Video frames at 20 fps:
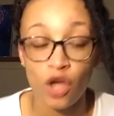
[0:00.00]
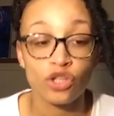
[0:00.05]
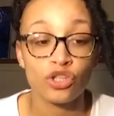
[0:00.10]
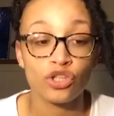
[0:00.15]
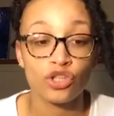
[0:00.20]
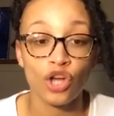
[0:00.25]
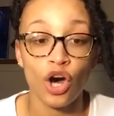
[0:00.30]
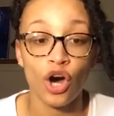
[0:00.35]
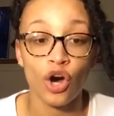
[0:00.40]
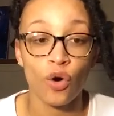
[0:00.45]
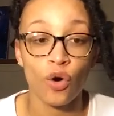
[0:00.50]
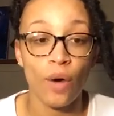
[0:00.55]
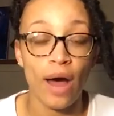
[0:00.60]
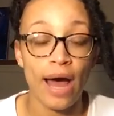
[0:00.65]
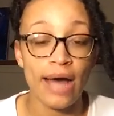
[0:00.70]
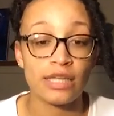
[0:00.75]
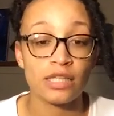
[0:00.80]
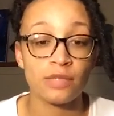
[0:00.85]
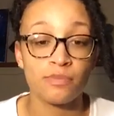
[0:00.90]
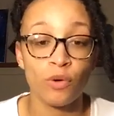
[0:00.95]
So
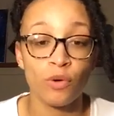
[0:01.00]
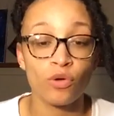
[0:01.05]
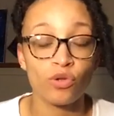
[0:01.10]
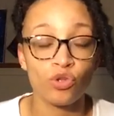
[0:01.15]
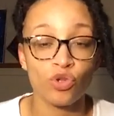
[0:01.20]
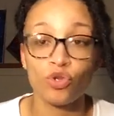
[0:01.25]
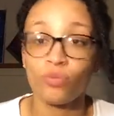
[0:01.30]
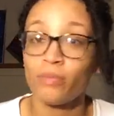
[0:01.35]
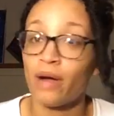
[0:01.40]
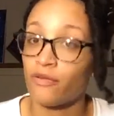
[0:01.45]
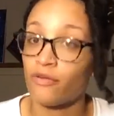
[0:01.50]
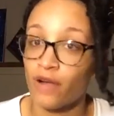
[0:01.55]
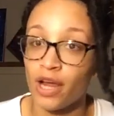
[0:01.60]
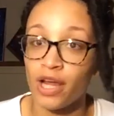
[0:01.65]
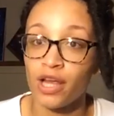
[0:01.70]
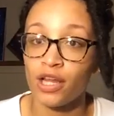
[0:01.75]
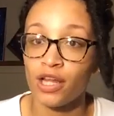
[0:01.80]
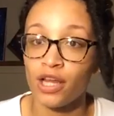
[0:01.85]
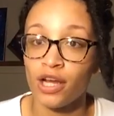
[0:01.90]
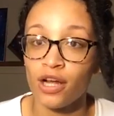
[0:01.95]
I spoke to my
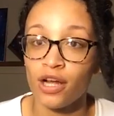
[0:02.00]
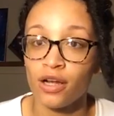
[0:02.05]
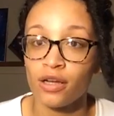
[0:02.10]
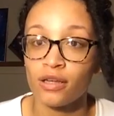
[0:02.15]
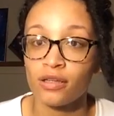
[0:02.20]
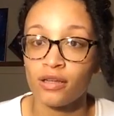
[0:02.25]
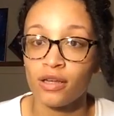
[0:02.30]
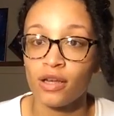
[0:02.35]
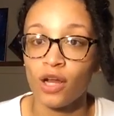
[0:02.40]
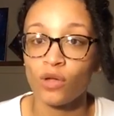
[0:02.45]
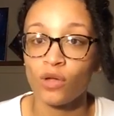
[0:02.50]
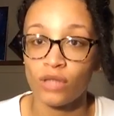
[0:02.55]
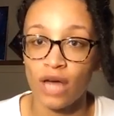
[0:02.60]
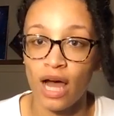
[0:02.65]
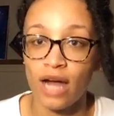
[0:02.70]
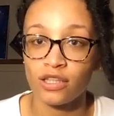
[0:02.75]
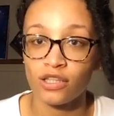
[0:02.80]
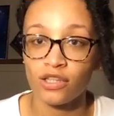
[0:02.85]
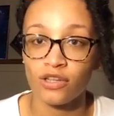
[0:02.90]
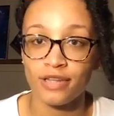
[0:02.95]
regular,
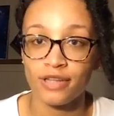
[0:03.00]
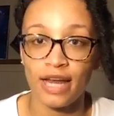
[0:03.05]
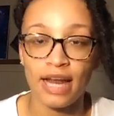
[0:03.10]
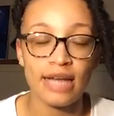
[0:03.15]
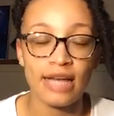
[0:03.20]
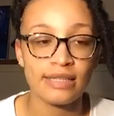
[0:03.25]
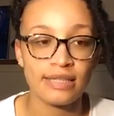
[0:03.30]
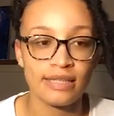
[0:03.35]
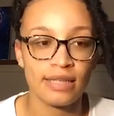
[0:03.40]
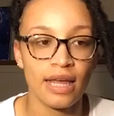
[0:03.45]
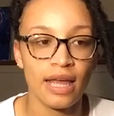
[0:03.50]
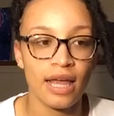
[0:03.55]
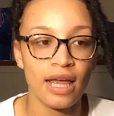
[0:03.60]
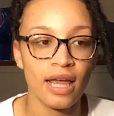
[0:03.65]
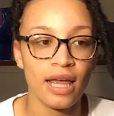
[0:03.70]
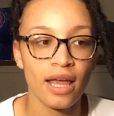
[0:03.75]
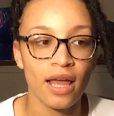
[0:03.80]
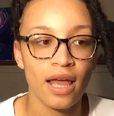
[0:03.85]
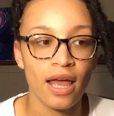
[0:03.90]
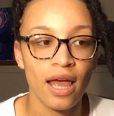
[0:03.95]
doctor that I see.
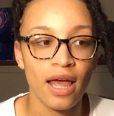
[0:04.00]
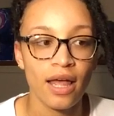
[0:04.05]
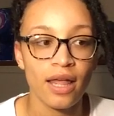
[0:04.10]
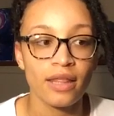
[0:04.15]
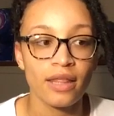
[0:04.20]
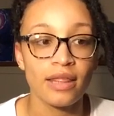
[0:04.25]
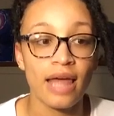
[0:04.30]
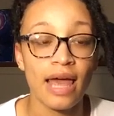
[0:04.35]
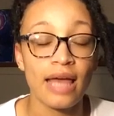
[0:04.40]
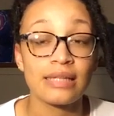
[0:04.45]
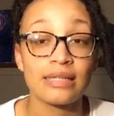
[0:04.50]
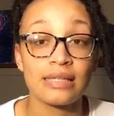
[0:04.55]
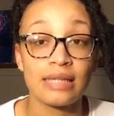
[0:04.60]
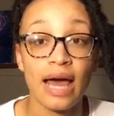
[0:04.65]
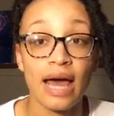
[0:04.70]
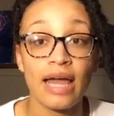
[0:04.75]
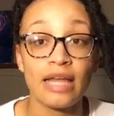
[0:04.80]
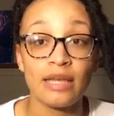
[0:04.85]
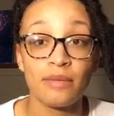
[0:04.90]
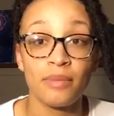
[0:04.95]
They
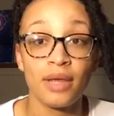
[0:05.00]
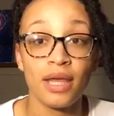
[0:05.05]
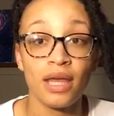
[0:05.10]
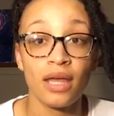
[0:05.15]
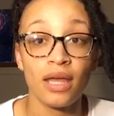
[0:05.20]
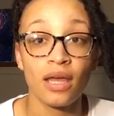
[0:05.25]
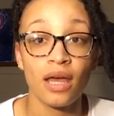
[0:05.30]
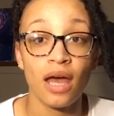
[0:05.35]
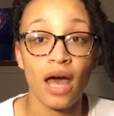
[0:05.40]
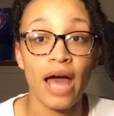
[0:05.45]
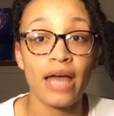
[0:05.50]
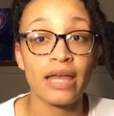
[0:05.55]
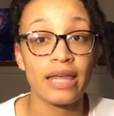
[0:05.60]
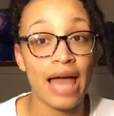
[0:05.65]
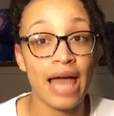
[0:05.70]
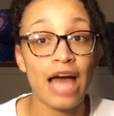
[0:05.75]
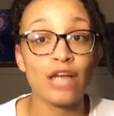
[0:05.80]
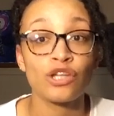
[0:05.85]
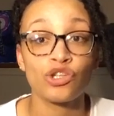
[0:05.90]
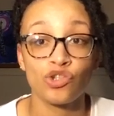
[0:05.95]
assigned me a
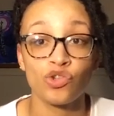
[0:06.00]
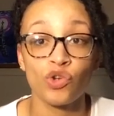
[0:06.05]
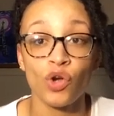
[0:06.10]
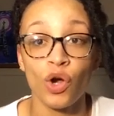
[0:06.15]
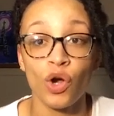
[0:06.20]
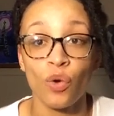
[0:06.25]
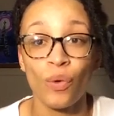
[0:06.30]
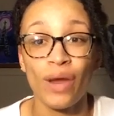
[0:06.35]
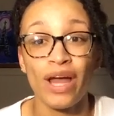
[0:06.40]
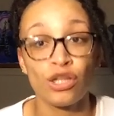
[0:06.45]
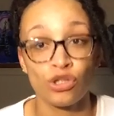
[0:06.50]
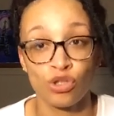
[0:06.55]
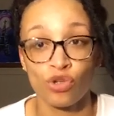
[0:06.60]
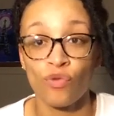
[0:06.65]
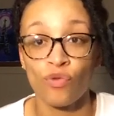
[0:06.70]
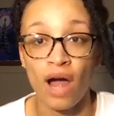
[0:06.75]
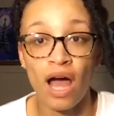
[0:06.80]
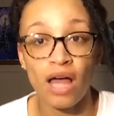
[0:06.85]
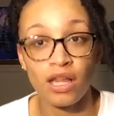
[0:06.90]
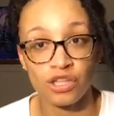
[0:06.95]

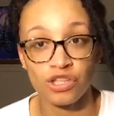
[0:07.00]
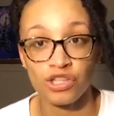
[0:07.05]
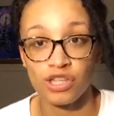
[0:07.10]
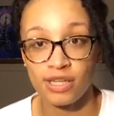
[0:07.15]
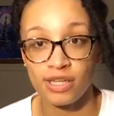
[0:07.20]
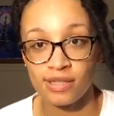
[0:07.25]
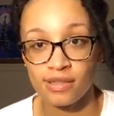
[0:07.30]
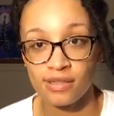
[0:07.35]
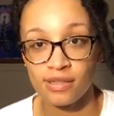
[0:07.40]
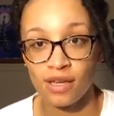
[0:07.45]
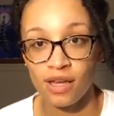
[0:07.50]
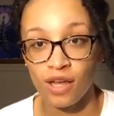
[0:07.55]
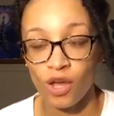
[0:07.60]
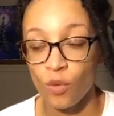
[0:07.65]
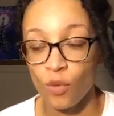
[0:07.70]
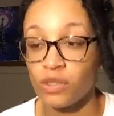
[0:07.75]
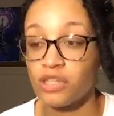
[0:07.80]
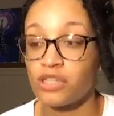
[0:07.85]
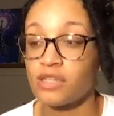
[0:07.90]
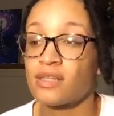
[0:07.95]
gastroenterologist,
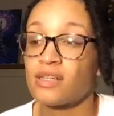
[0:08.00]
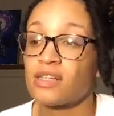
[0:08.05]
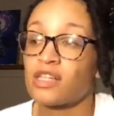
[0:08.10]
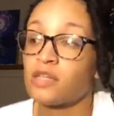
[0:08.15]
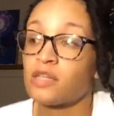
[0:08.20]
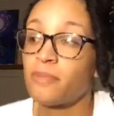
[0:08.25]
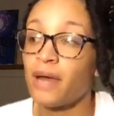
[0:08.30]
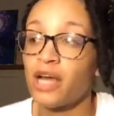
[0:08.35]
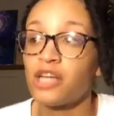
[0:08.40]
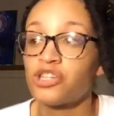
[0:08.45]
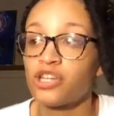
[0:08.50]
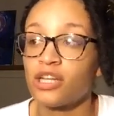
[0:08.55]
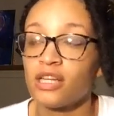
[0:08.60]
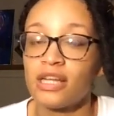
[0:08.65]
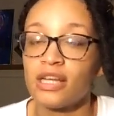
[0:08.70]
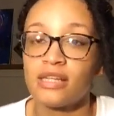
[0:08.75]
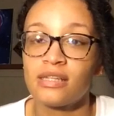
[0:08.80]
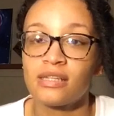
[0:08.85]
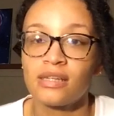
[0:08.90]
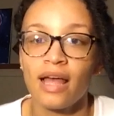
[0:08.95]
which is a
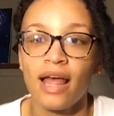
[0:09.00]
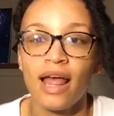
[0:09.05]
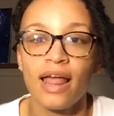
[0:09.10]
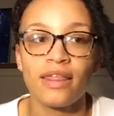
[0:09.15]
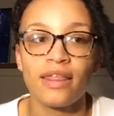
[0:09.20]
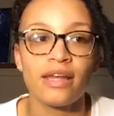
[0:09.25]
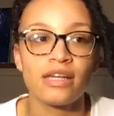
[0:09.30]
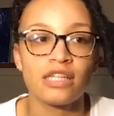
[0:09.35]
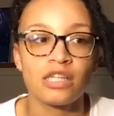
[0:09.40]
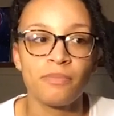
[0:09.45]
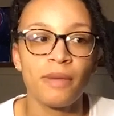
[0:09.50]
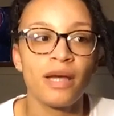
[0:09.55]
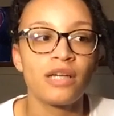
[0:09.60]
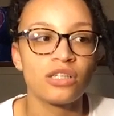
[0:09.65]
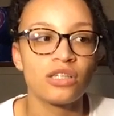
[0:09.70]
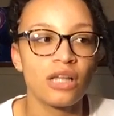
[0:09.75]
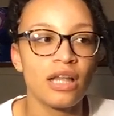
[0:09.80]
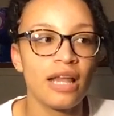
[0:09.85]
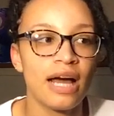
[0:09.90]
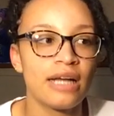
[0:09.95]
specialist that
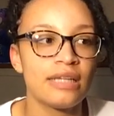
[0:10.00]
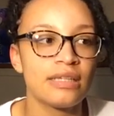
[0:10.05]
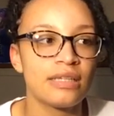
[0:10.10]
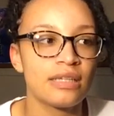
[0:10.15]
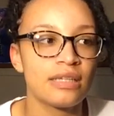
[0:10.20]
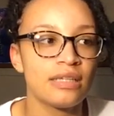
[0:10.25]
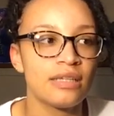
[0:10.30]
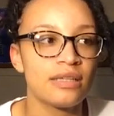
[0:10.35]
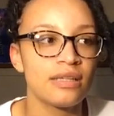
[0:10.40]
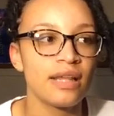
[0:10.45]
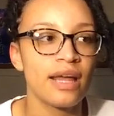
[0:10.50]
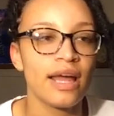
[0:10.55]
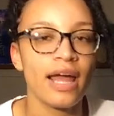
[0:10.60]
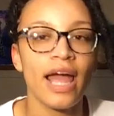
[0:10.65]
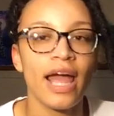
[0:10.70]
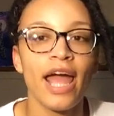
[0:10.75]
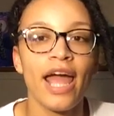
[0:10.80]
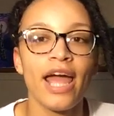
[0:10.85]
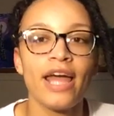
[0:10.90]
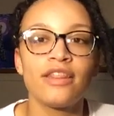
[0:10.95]
specializes
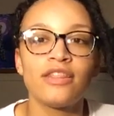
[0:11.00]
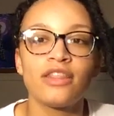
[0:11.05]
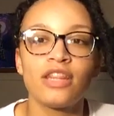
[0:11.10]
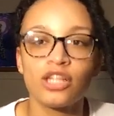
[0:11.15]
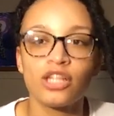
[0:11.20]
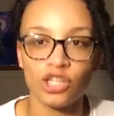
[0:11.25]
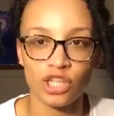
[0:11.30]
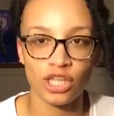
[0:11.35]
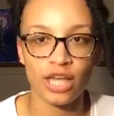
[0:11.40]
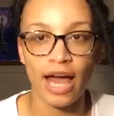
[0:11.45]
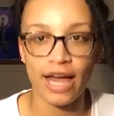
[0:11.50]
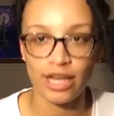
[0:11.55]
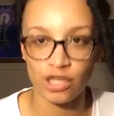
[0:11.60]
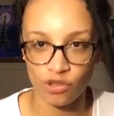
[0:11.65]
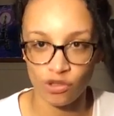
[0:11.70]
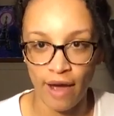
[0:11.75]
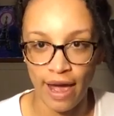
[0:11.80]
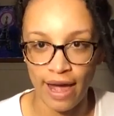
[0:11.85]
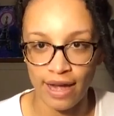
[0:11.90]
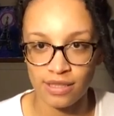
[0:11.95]
in the GI
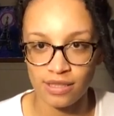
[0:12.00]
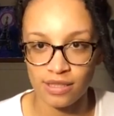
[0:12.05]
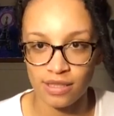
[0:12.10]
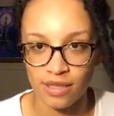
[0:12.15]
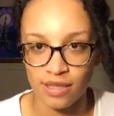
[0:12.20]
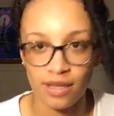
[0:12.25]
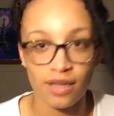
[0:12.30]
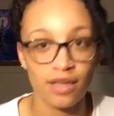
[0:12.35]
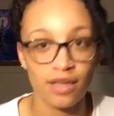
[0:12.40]
tract.